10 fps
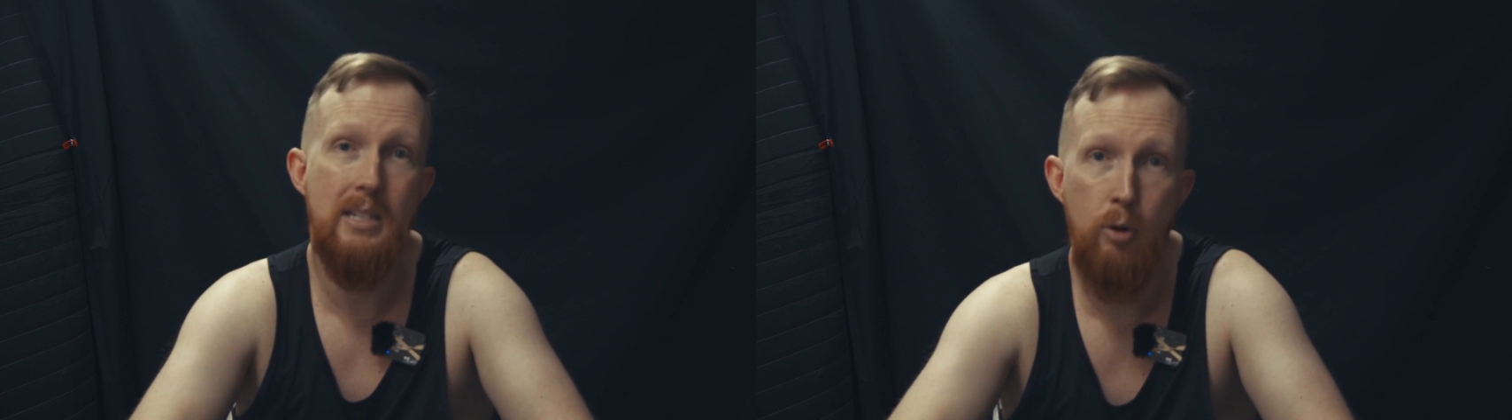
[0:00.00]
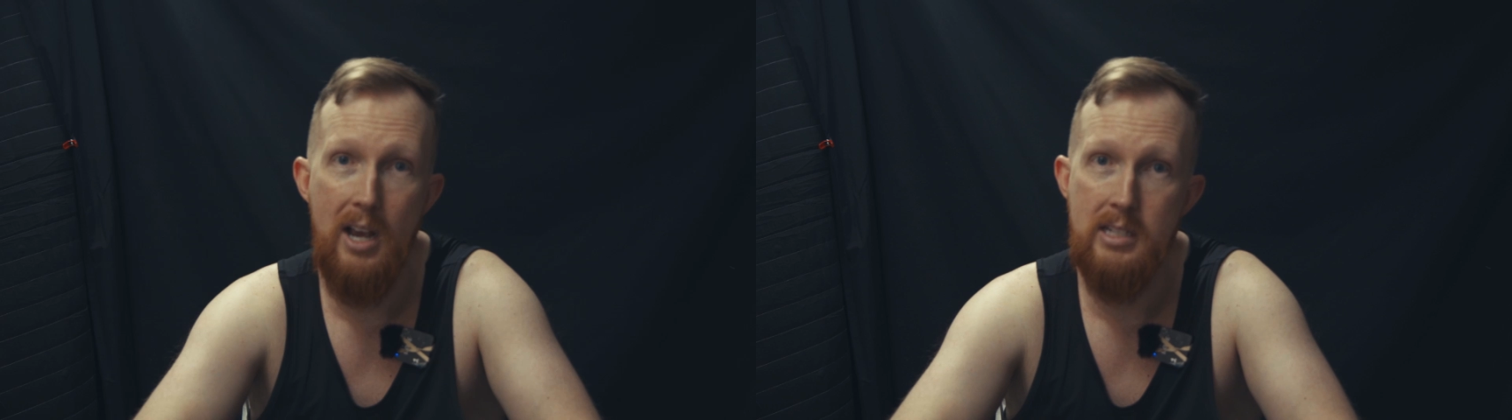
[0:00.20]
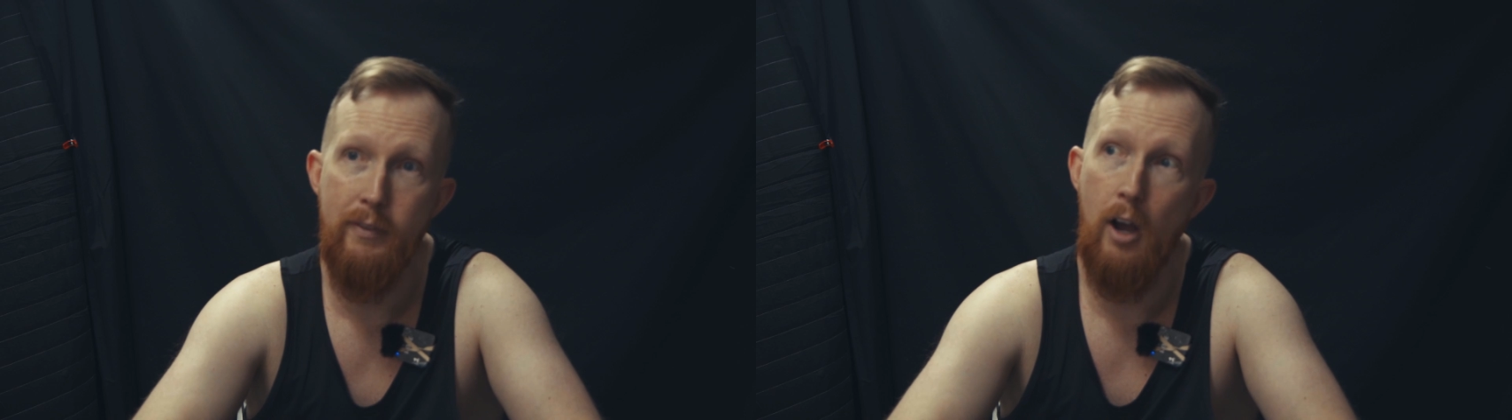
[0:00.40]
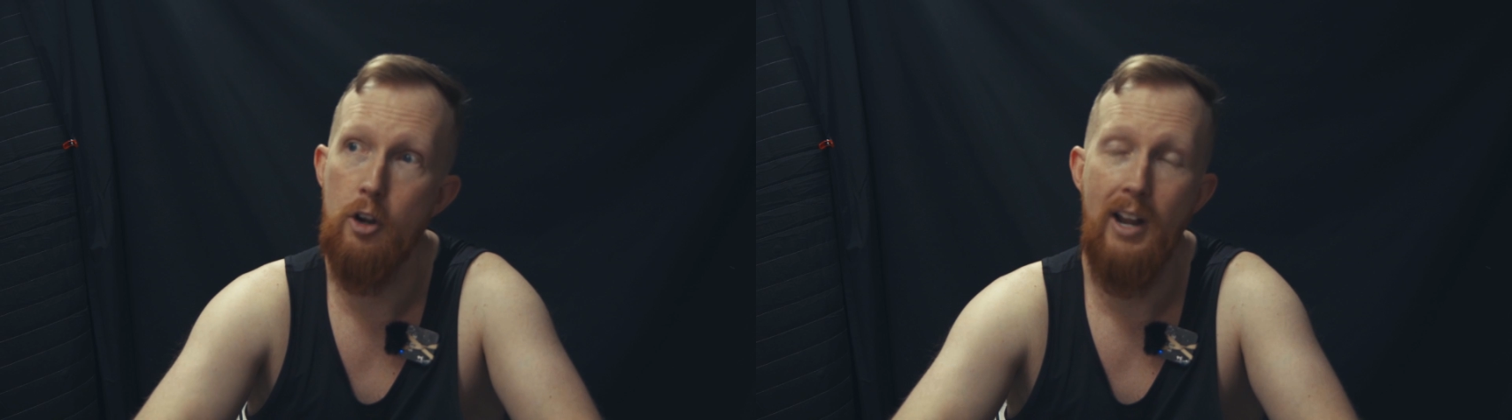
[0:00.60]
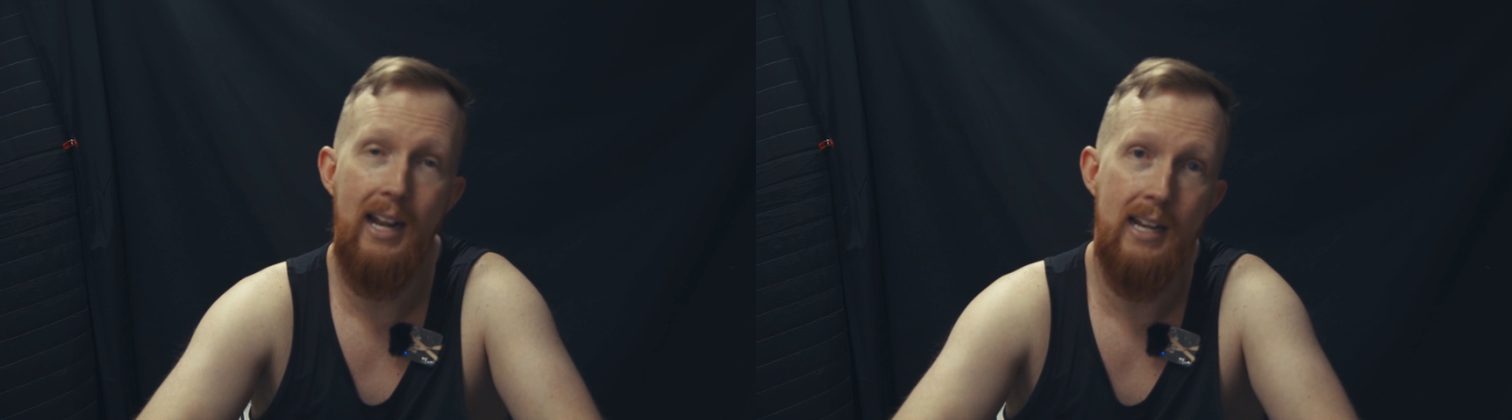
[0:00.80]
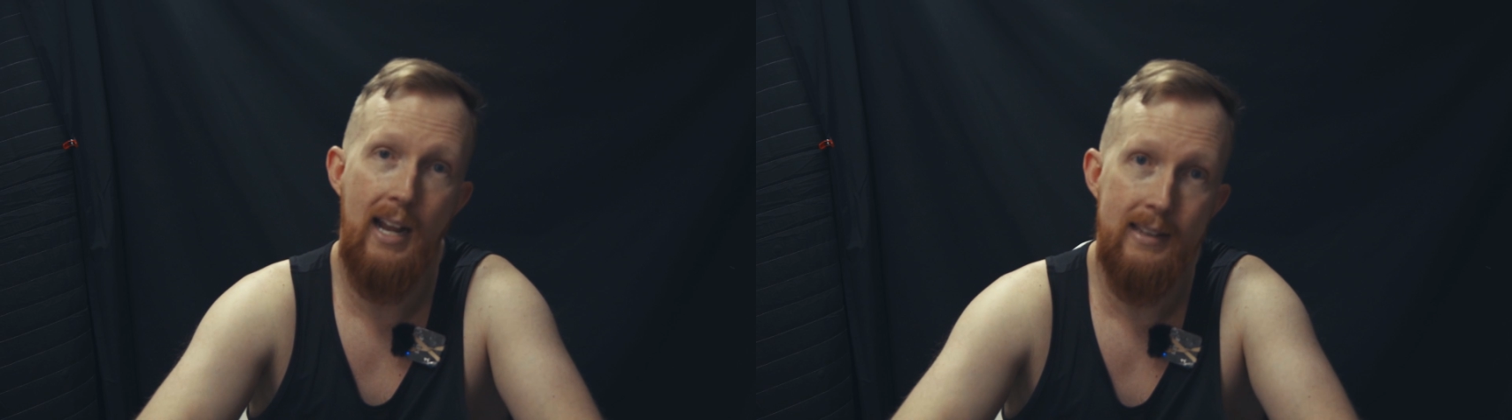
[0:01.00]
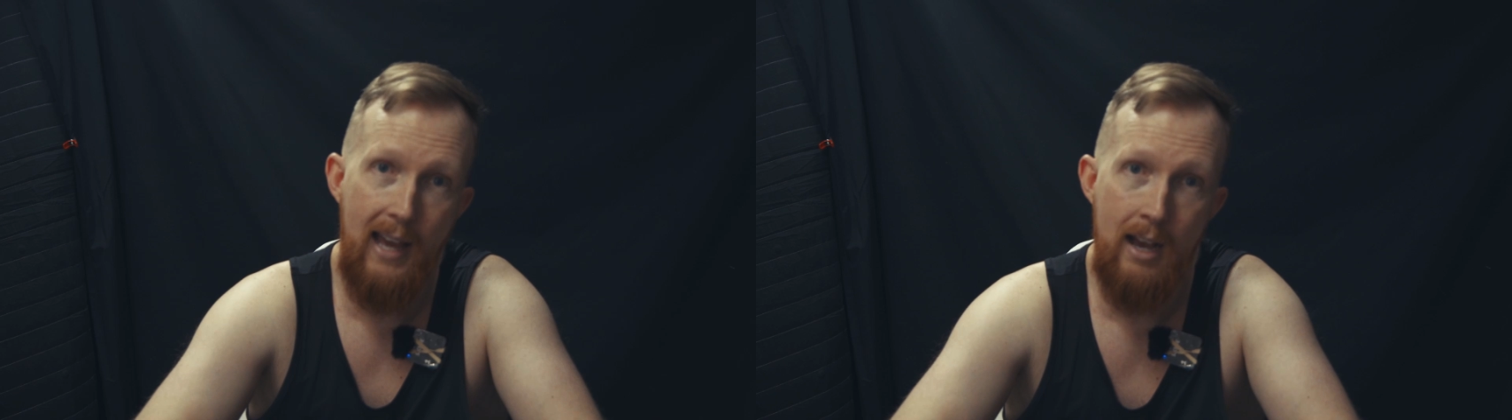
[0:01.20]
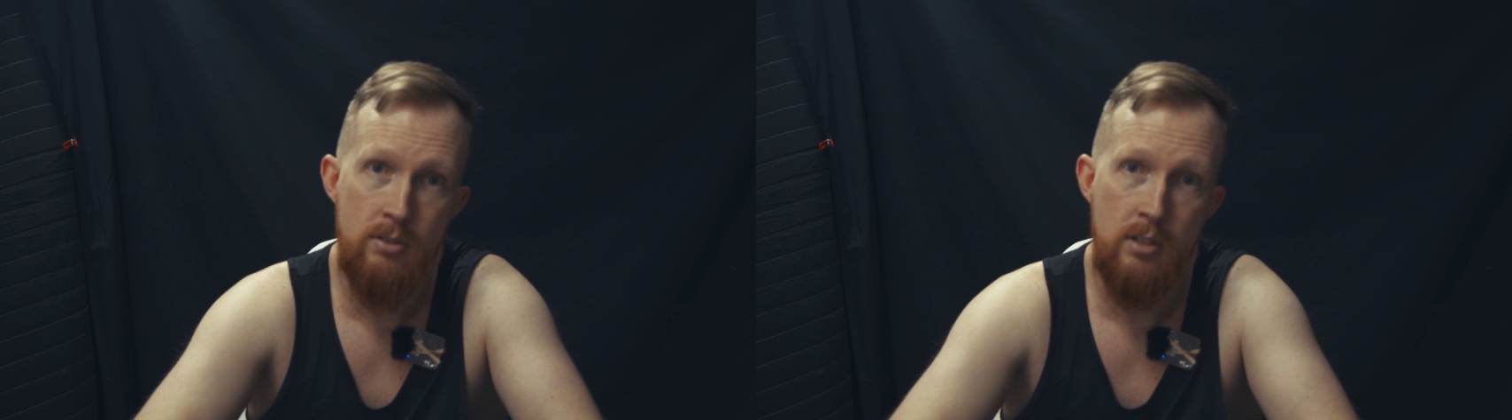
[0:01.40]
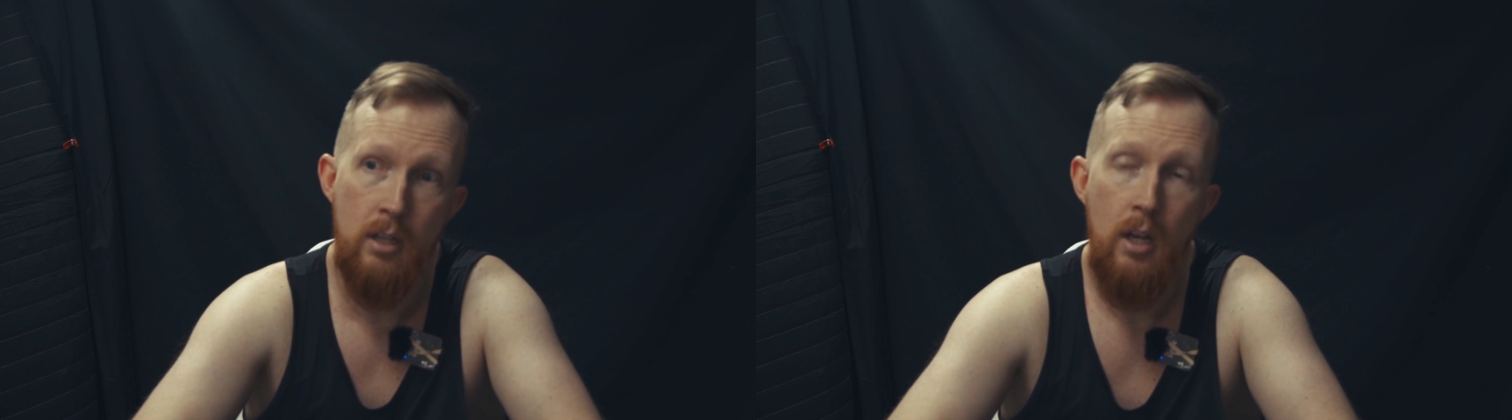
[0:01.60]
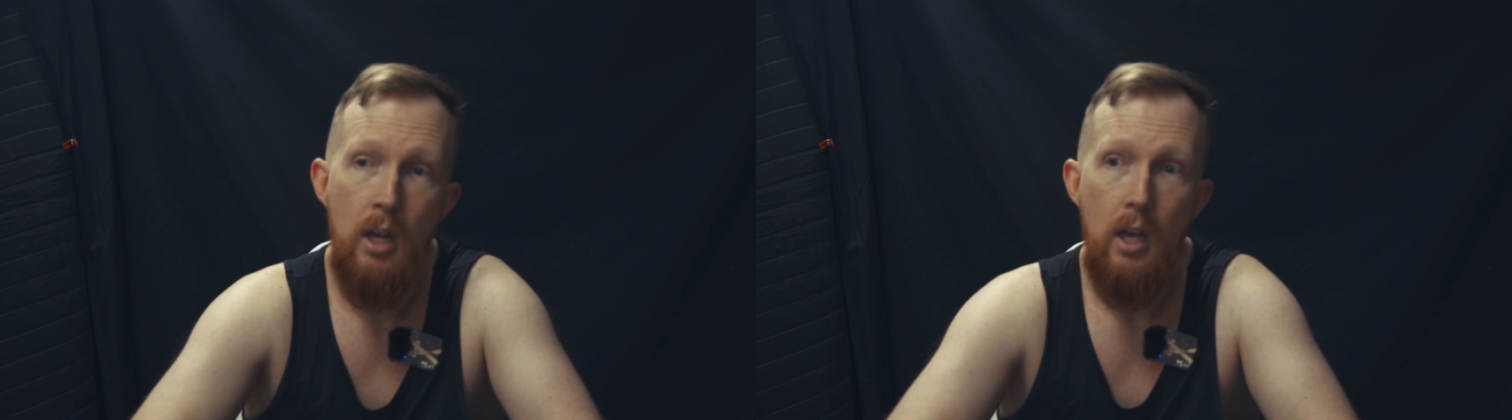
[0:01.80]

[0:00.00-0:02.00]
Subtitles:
a price of $189,000